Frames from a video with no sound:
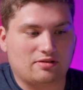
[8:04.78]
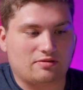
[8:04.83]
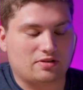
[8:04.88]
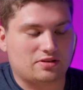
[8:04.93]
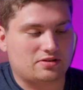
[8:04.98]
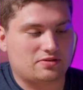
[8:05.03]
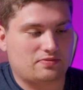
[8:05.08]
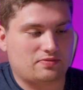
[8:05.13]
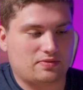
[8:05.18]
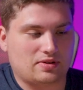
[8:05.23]

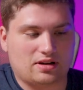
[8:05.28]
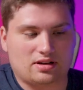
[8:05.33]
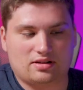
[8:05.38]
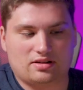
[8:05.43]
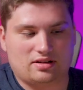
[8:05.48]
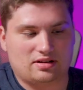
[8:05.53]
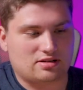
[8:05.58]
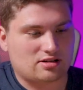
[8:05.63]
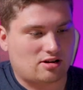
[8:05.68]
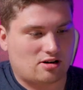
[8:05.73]
which
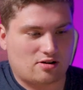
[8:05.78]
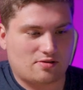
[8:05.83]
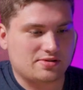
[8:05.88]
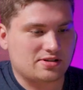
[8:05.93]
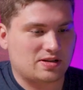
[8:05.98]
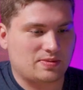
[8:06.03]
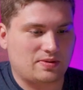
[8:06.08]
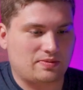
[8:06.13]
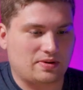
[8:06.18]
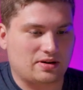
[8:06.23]
is
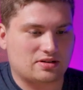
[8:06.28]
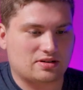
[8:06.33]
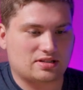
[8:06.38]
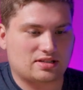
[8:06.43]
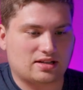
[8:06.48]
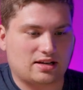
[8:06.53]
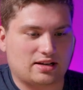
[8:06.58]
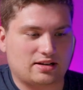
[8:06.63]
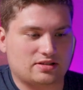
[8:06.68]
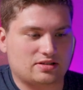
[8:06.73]
always going to be weird to
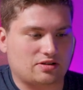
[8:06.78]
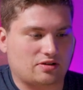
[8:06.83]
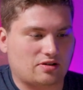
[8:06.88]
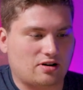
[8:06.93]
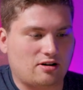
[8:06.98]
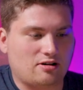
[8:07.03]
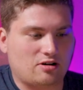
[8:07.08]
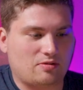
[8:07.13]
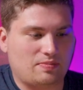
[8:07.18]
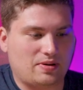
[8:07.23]
say. So
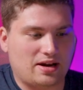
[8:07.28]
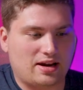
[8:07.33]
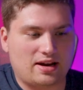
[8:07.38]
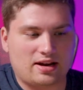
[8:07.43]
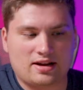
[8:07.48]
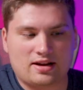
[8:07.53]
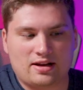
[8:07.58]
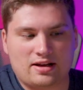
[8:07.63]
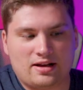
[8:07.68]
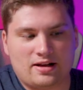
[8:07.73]
Carl
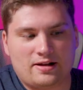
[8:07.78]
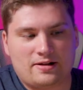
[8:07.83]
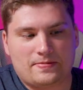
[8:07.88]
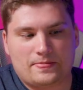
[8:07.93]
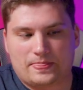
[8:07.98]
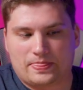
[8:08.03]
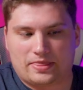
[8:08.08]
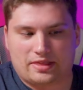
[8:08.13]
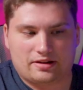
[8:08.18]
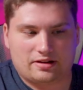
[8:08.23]
Pei,
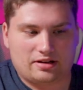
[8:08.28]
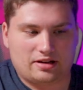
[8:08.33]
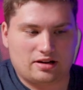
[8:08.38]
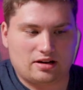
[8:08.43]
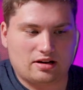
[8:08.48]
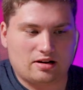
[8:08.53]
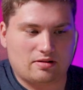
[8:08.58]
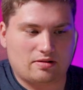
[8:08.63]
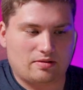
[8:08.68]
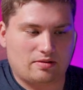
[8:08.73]

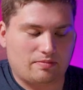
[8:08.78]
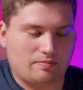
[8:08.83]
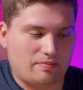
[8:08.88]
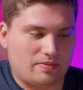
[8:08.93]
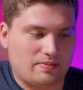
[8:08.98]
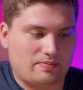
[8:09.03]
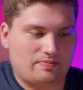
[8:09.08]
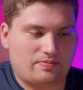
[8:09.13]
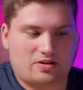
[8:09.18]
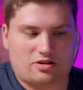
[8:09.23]
the
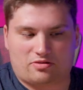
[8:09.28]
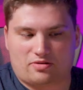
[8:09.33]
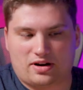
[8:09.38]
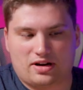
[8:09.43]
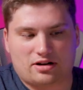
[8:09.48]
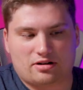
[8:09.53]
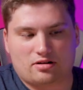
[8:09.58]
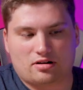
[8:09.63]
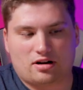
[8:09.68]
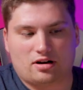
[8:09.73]

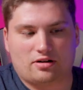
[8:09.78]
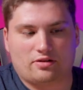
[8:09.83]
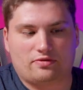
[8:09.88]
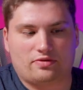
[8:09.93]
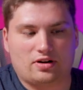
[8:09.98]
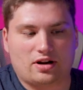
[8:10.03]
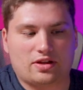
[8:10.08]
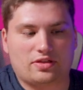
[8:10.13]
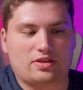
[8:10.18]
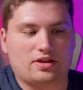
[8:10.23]
creator
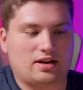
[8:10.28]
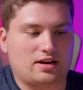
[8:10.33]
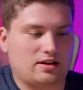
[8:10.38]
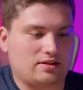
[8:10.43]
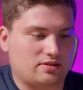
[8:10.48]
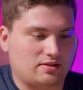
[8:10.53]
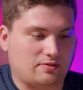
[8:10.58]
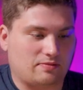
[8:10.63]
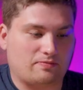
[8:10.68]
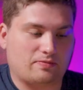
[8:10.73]
of
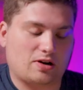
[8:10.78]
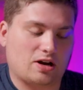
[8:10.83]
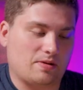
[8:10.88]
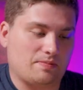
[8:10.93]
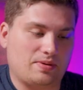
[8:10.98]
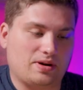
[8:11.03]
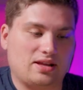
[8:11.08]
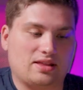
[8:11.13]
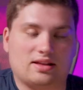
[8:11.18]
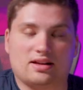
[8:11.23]
Nothing, the
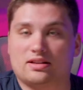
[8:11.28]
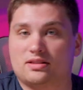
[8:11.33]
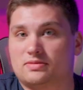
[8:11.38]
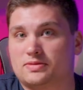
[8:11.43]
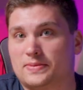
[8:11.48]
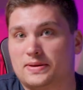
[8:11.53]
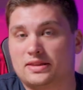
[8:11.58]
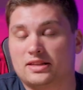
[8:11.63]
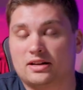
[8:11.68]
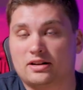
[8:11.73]
company
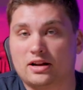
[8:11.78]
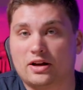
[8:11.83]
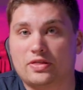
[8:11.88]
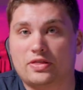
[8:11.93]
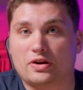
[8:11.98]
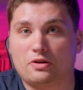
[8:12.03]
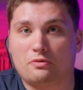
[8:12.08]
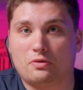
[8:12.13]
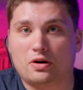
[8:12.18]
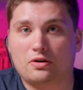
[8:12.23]
that's made the
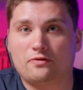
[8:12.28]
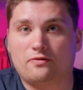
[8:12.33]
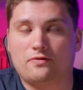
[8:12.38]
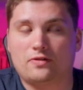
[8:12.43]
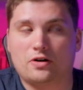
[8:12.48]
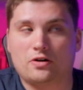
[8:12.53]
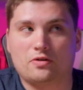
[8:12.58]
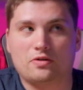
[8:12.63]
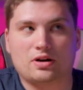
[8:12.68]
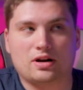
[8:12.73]
Nothing One
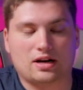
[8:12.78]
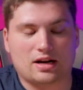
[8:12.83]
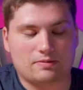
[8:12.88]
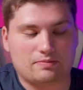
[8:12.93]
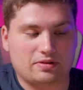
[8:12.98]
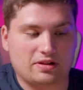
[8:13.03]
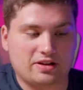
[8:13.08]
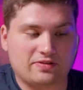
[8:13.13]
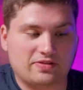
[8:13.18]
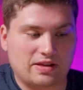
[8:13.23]
phone, and I
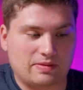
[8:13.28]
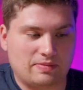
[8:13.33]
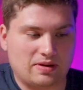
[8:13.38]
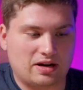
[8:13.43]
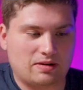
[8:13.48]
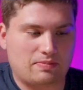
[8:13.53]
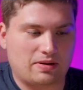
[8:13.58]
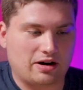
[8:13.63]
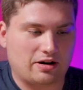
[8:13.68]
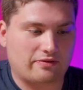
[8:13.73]
believe they
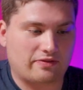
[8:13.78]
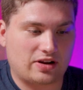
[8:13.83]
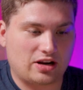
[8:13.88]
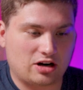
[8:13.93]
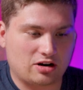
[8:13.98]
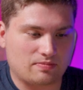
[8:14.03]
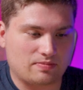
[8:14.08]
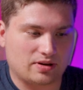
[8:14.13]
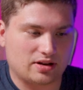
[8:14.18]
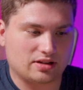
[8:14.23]
made a pair of
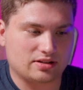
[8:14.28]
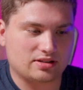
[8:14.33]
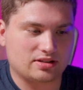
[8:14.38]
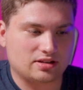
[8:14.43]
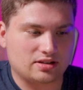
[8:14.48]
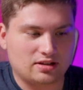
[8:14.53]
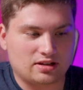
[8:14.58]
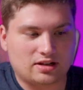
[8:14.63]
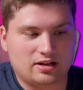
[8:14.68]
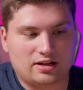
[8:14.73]

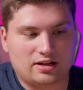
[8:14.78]
earbuds,